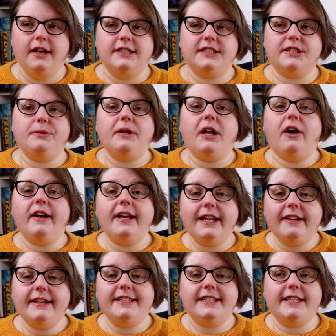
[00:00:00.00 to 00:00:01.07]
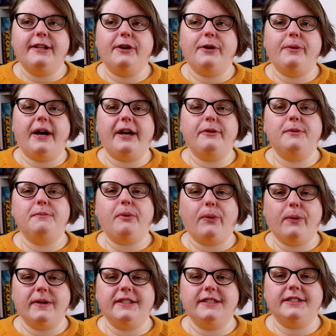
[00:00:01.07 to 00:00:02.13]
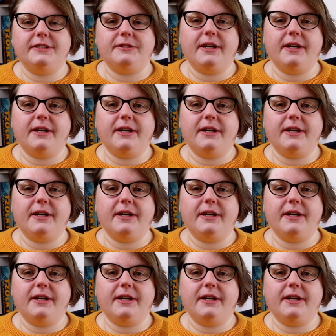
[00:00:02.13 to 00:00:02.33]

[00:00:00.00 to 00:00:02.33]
So it highlights, you know, how important